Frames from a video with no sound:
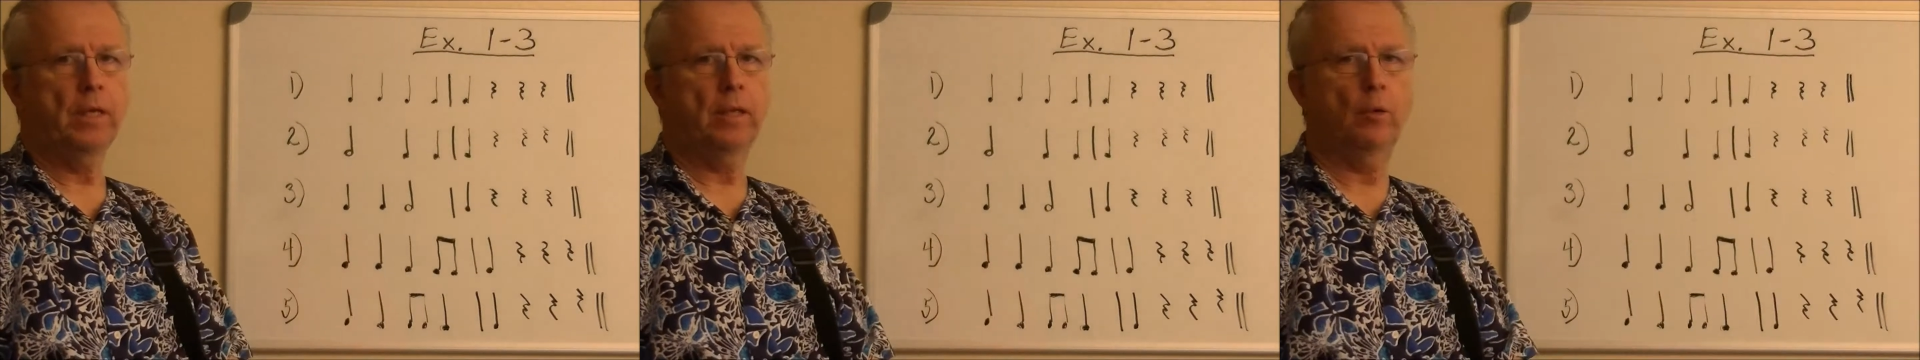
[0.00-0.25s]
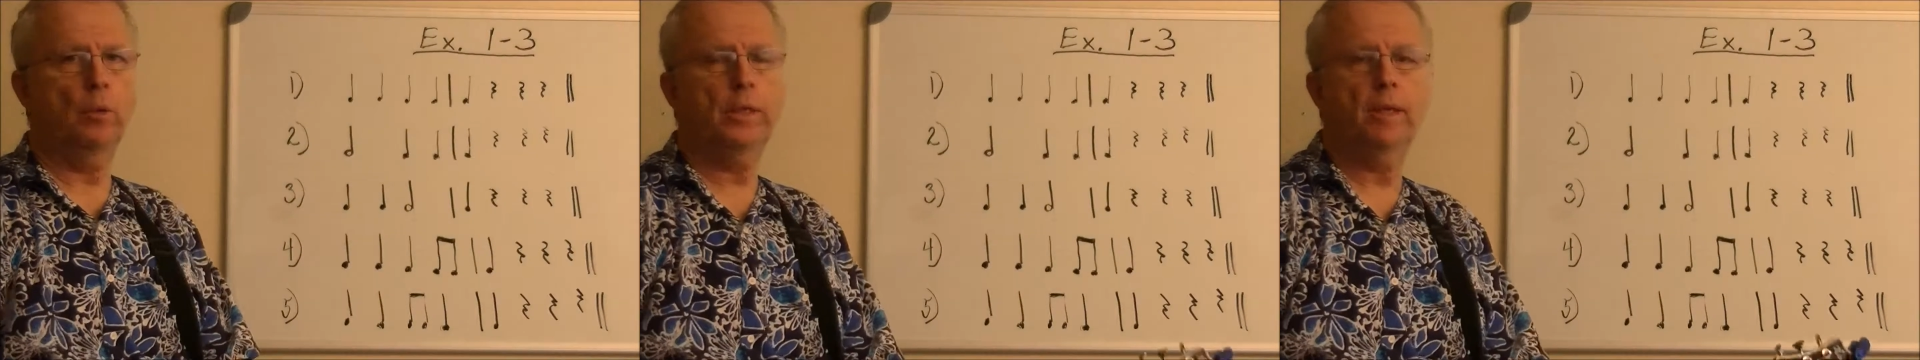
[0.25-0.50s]

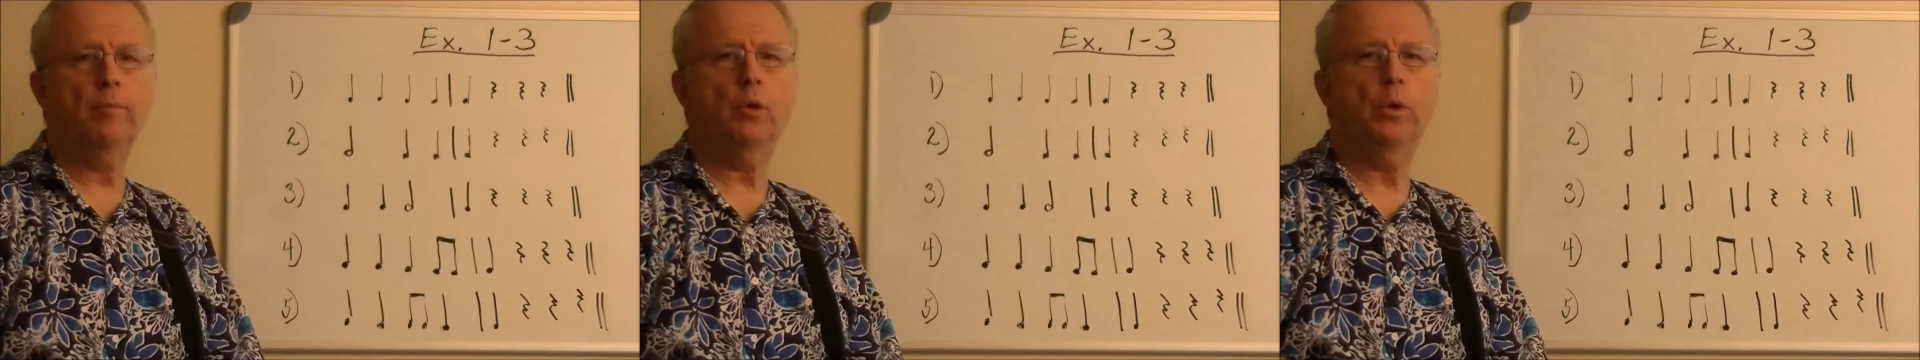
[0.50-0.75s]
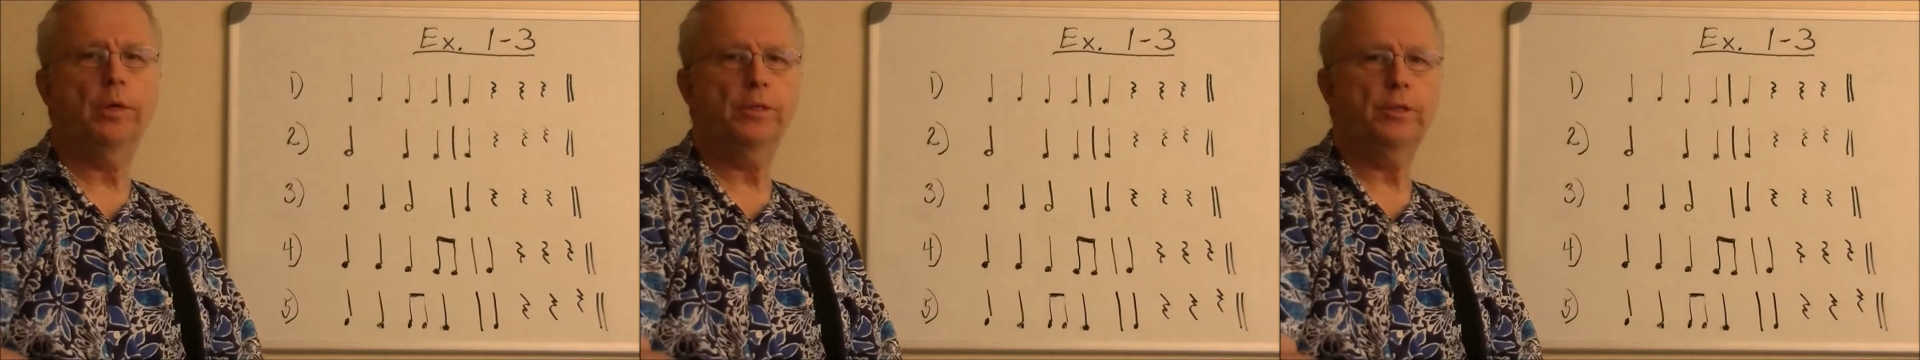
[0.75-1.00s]
Now what I'm
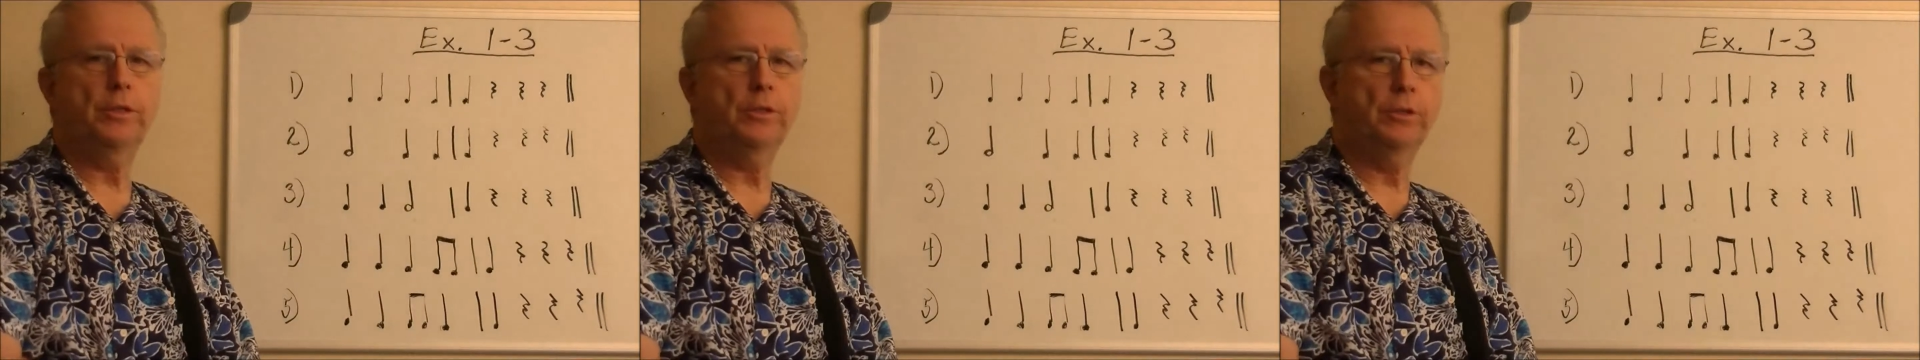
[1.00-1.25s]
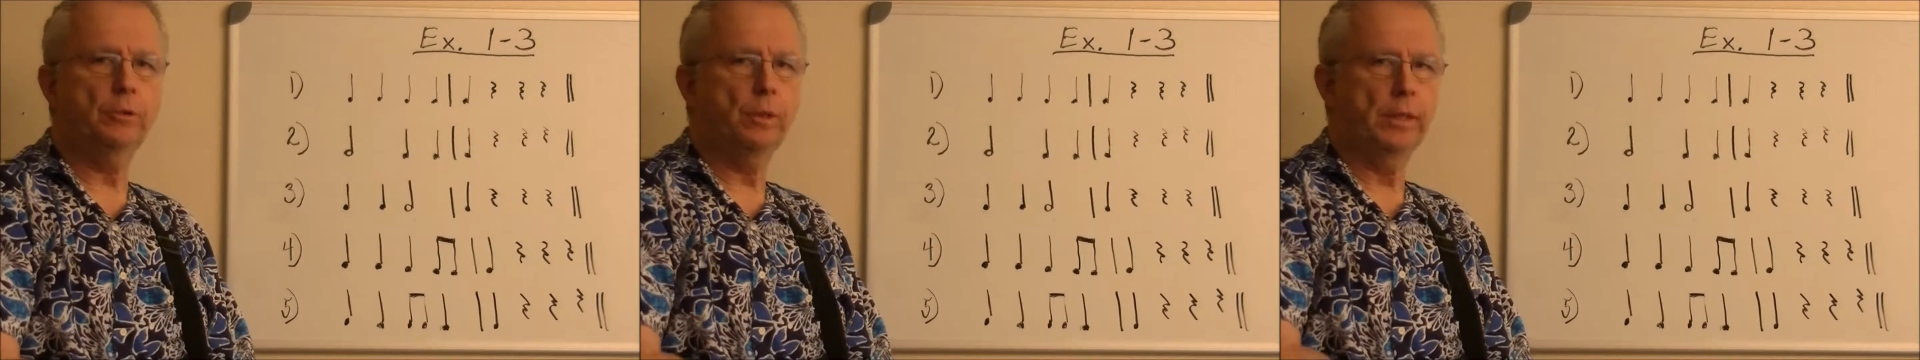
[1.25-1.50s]
going to
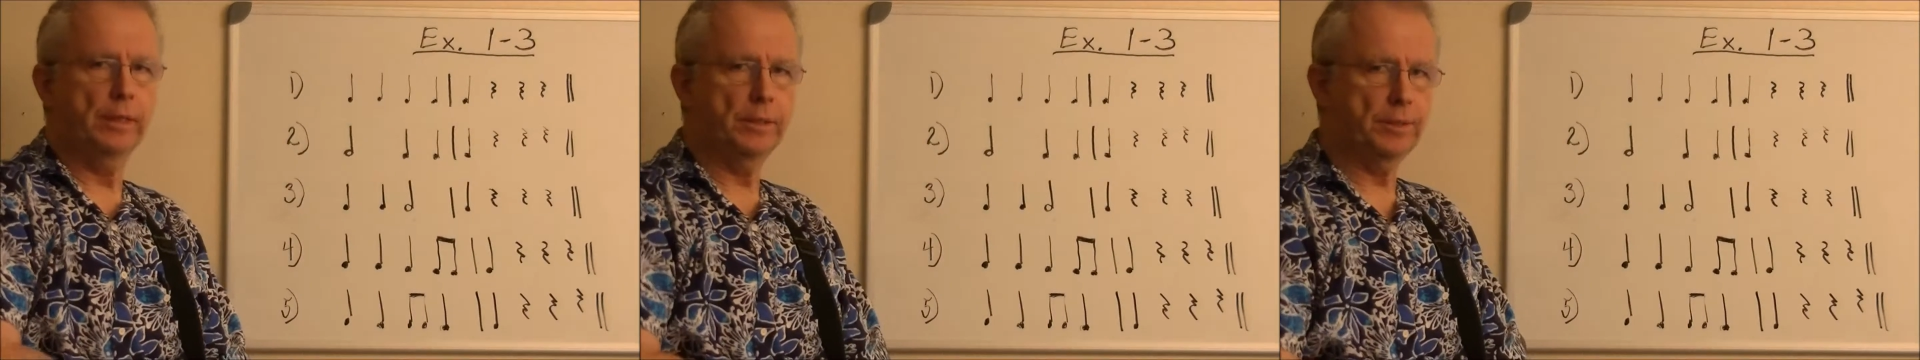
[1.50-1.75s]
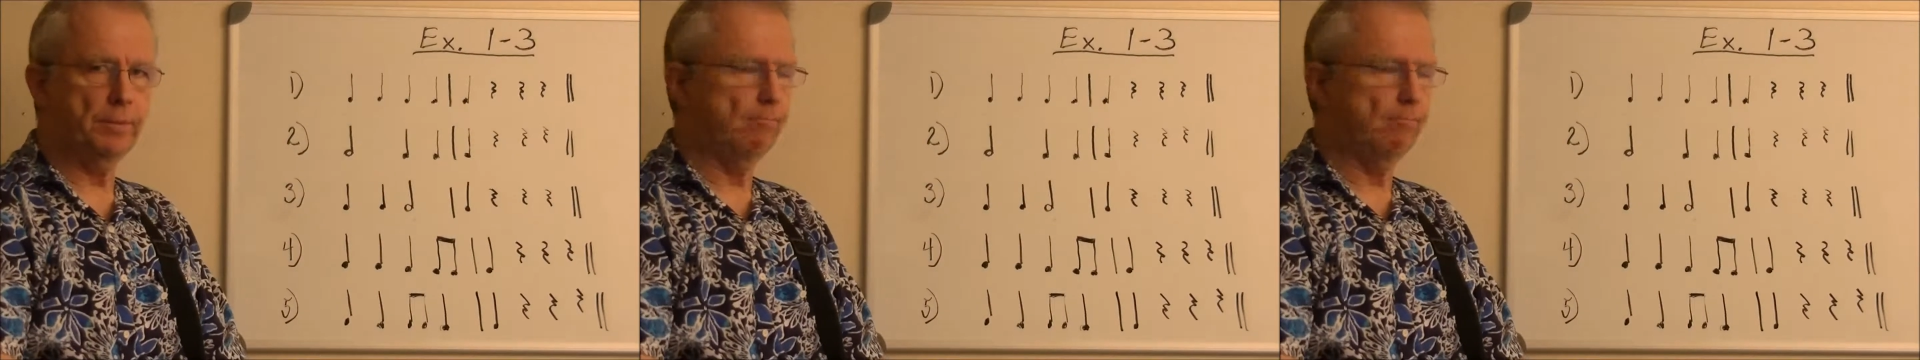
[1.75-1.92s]
do is,